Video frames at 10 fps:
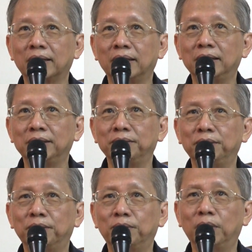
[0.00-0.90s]
Then you
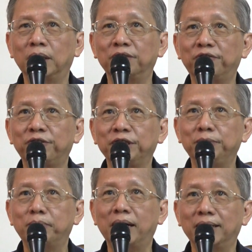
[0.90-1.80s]
know what a free
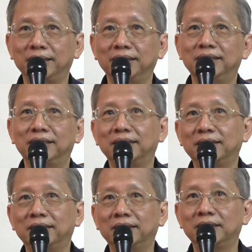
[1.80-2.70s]
mind is.
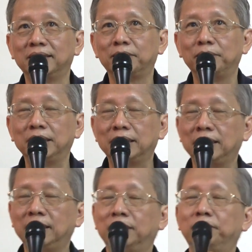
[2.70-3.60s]
Means
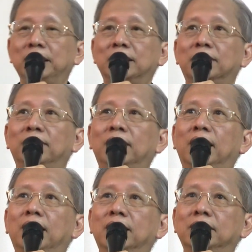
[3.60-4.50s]
in the midst of
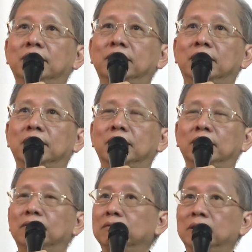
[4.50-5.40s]
life,
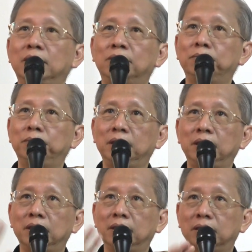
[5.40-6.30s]
no need to
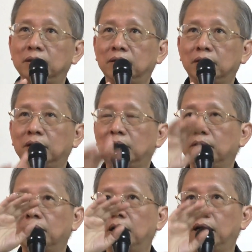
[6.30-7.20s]
be in
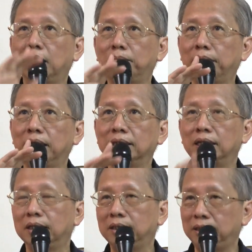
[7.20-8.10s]

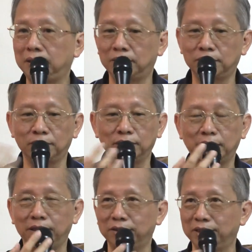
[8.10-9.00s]
anapanasati or
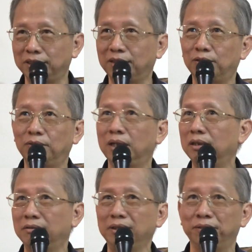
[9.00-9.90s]
concentration or what,
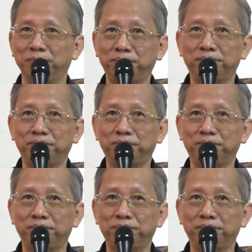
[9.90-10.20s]
no need.